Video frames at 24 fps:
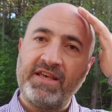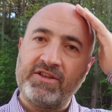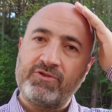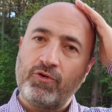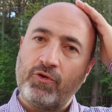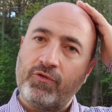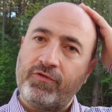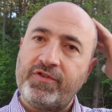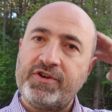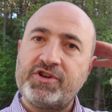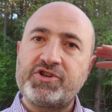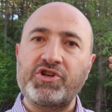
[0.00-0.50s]
yet
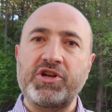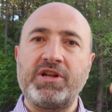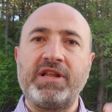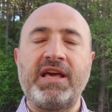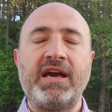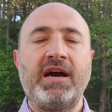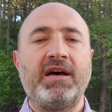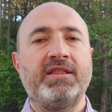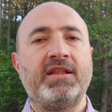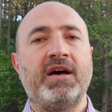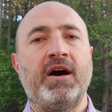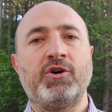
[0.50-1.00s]
officially
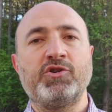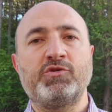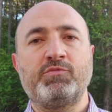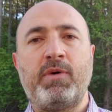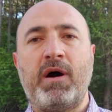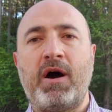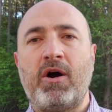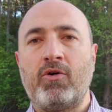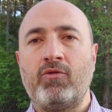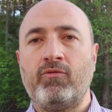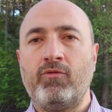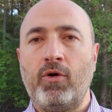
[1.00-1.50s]
announced
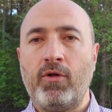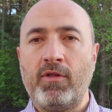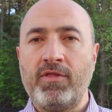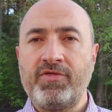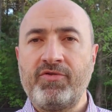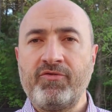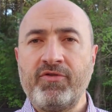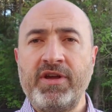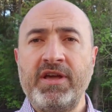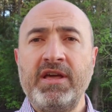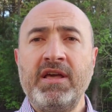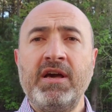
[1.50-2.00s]
Powerwall
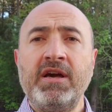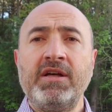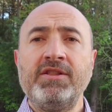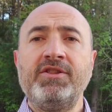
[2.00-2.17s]
3,